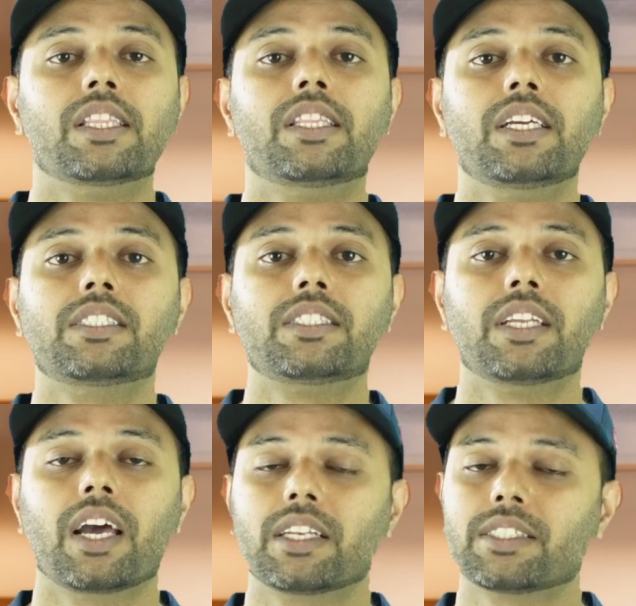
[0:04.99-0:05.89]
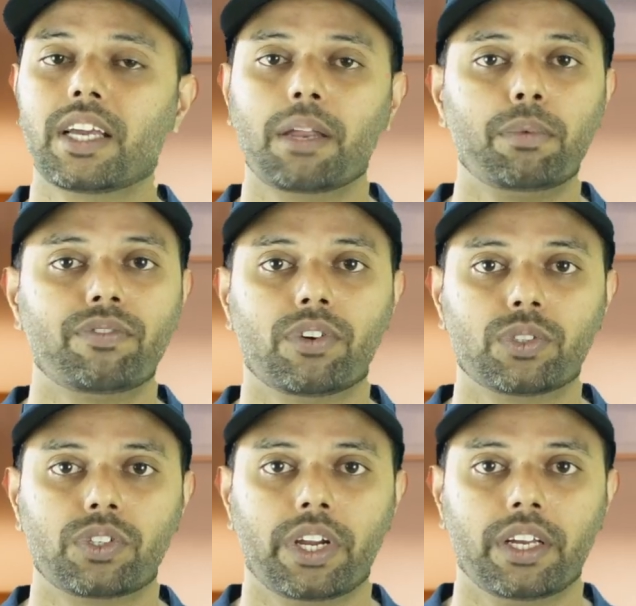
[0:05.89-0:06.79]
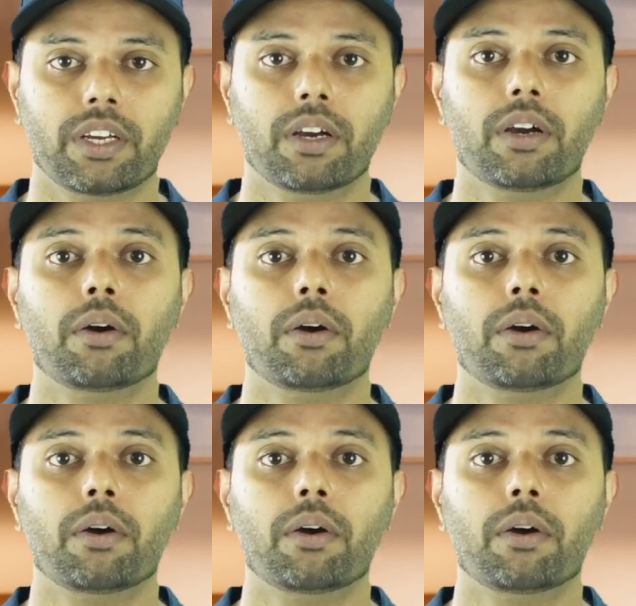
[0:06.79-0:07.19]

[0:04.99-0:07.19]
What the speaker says: These denials can be frustrating,